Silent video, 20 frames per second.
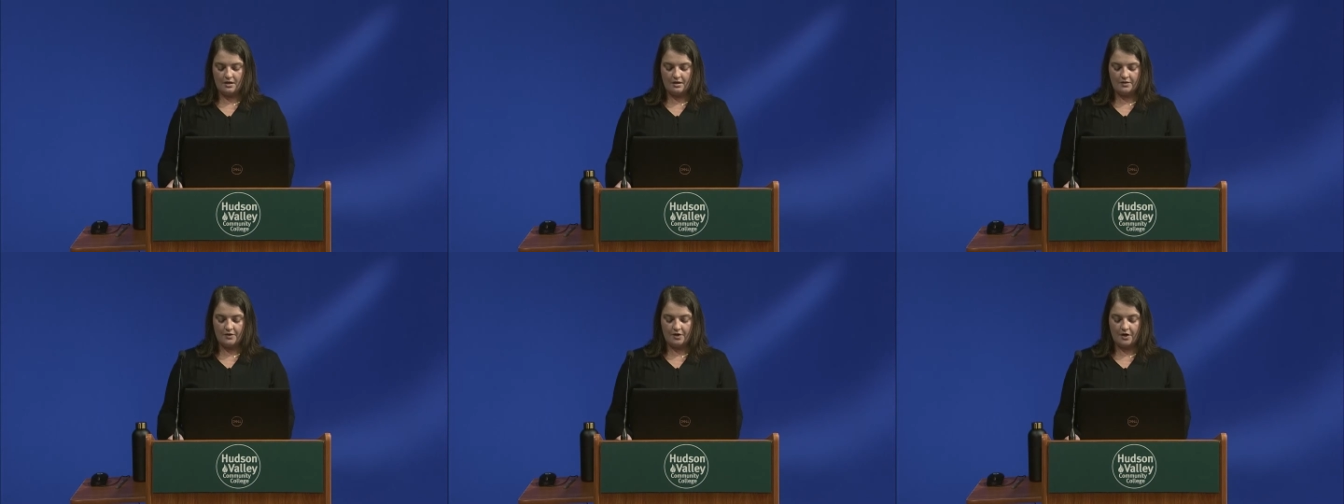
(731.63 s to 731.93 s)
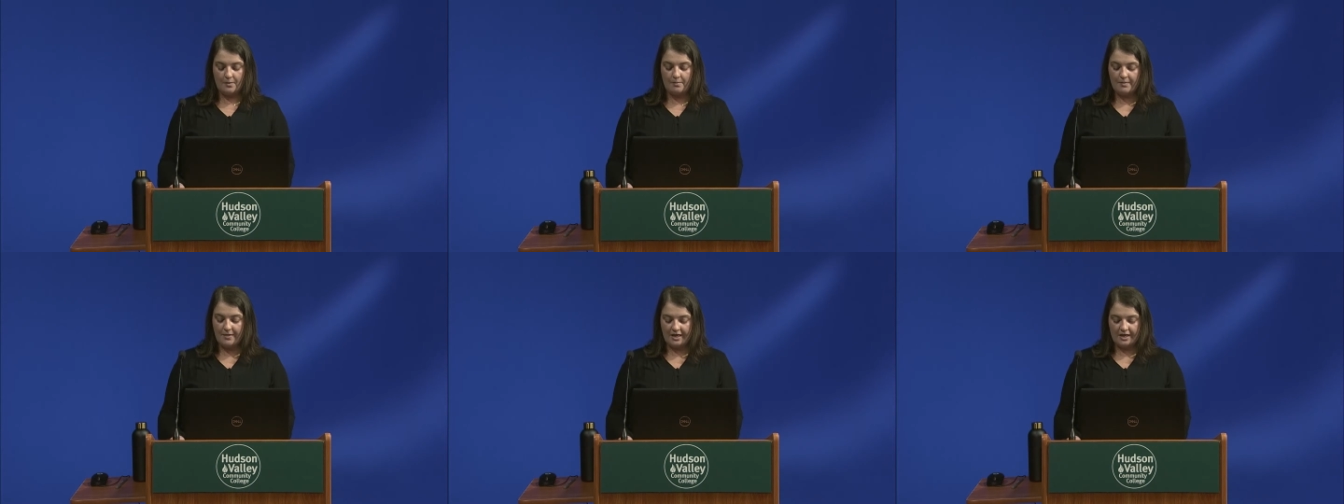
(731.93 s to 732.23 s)
There
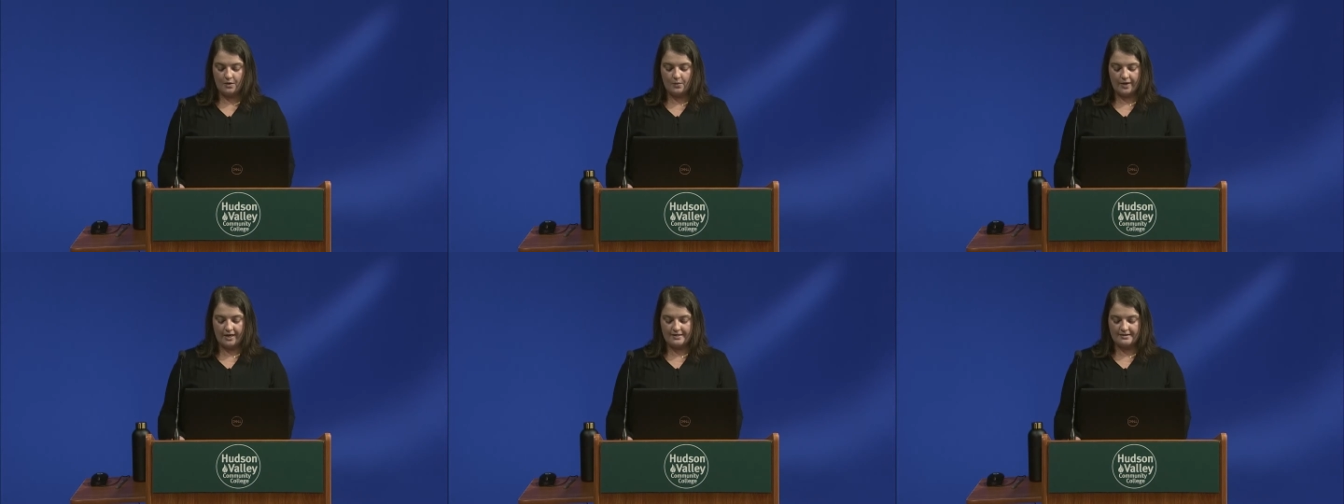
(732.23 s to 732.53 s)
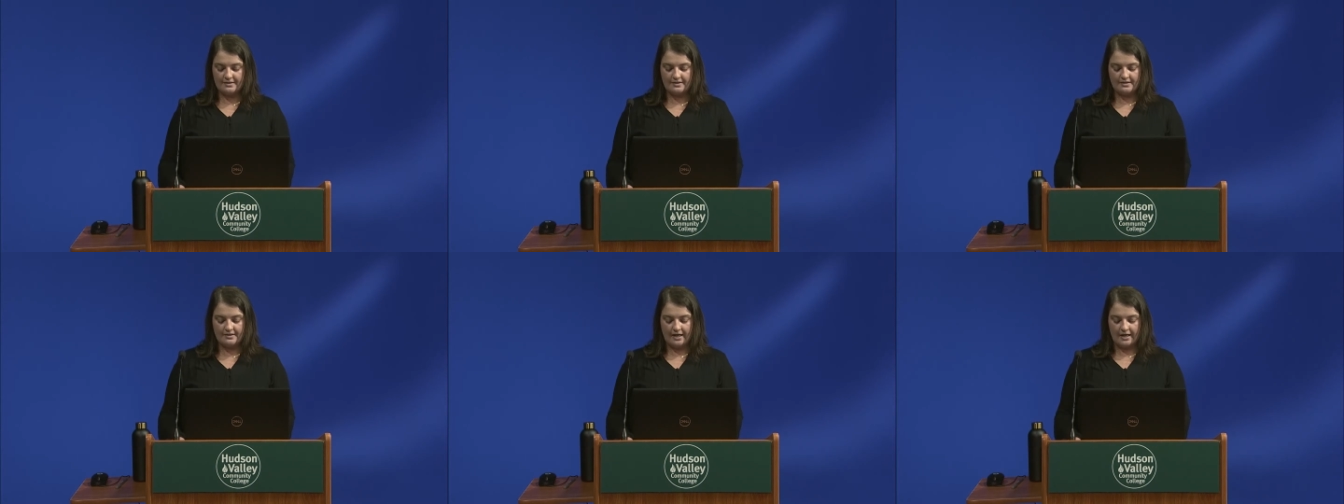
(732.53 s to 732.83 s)
are many ways
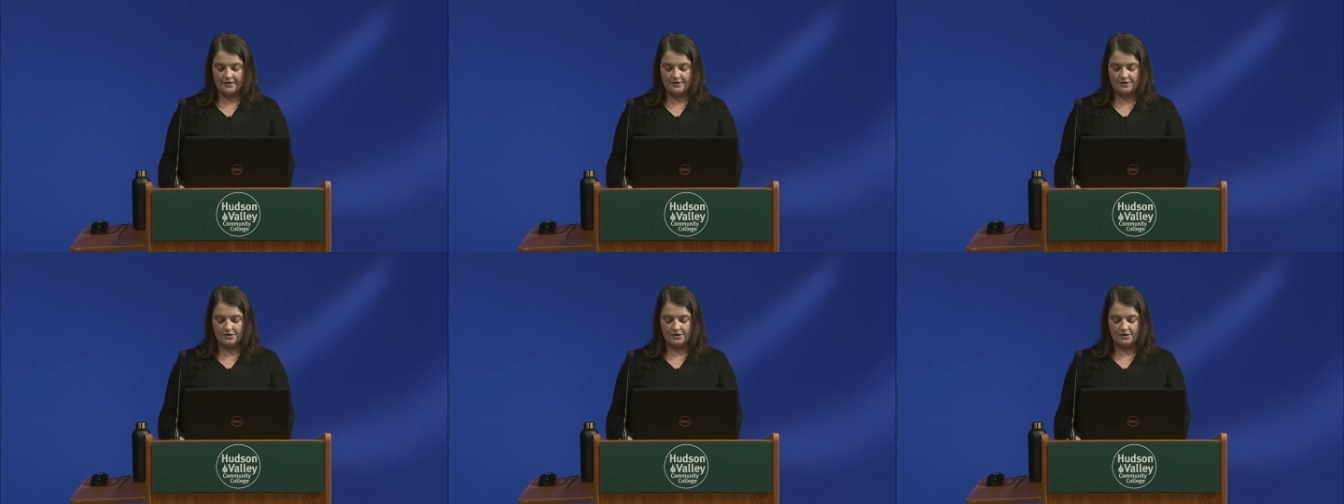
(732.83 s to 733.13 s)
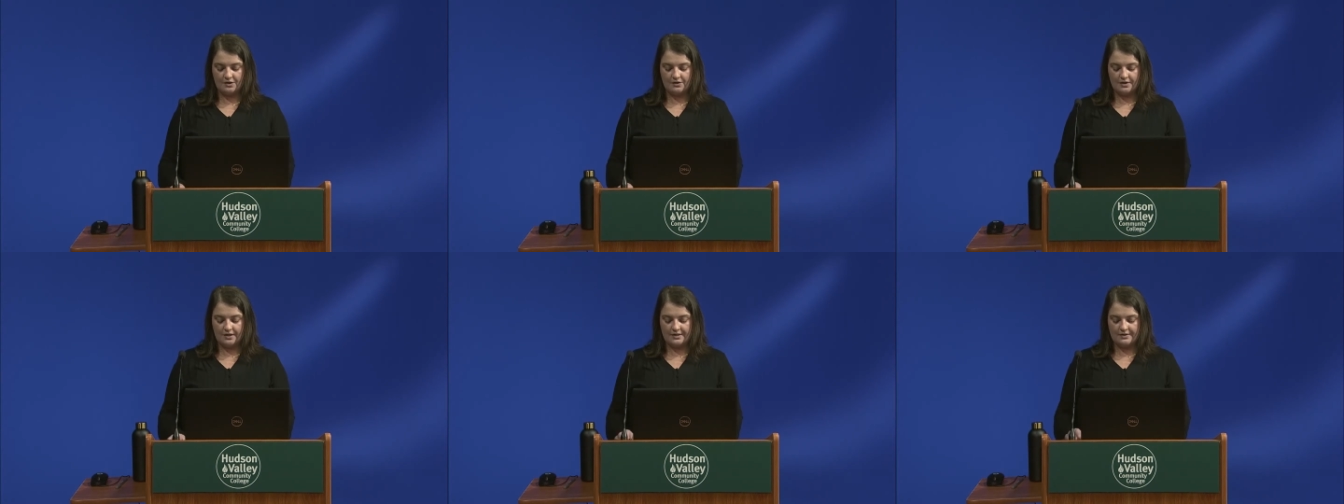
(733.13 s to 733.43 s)
and styles to
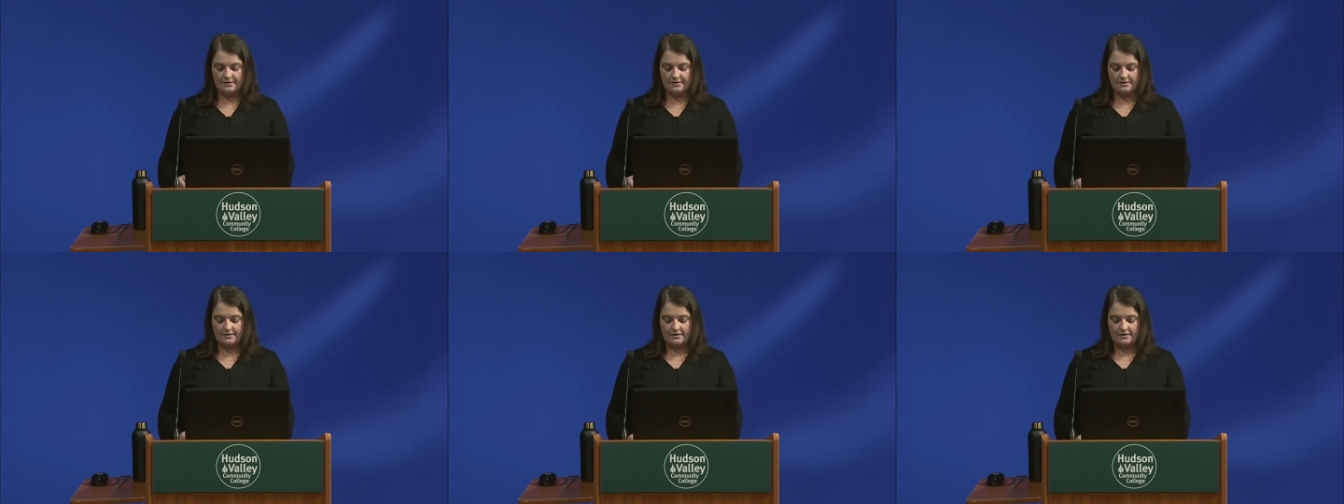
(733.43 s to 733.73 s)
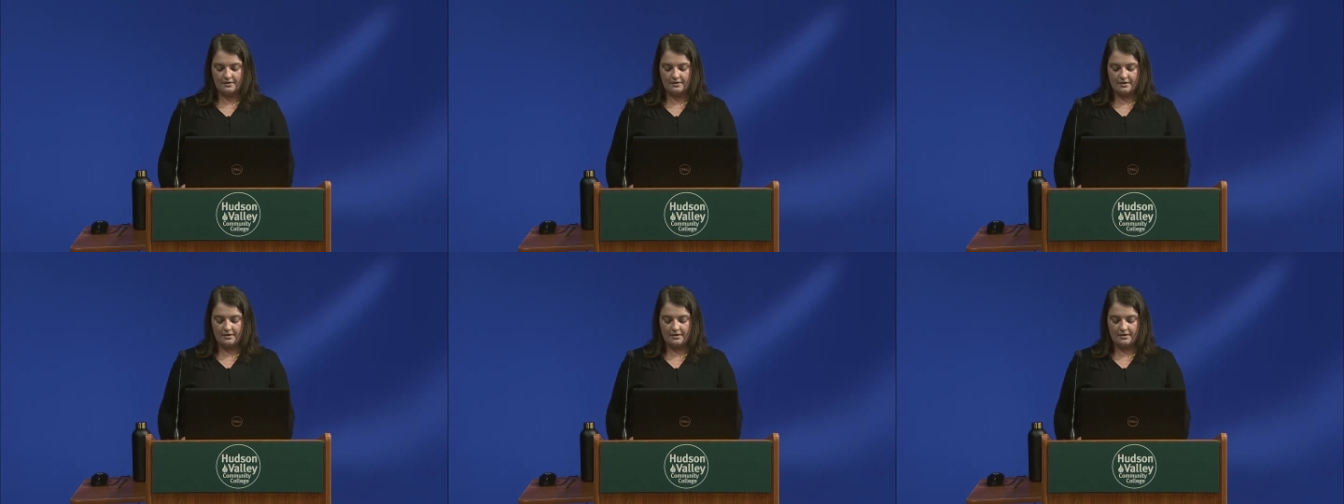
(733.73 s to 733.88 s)
do this,